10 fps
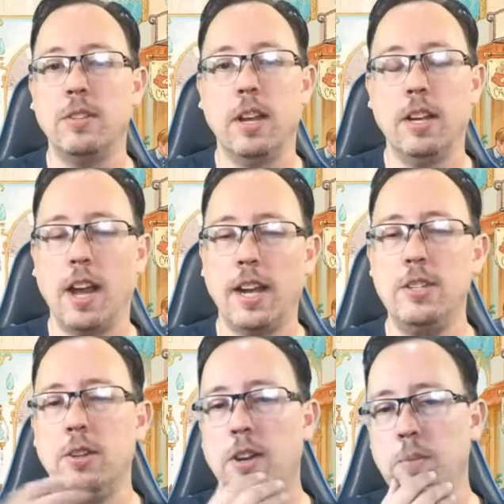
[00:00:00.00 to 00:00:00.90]
I
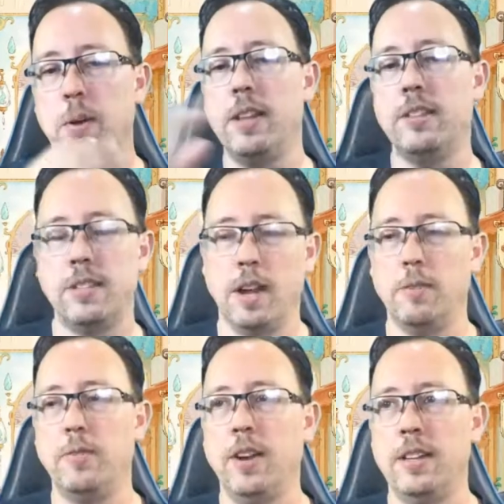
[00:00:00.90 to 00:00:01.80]
guess you could buy the
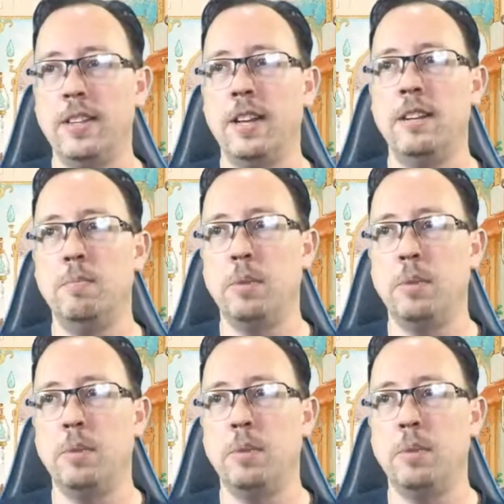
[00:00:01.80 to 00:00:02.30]
stuff and then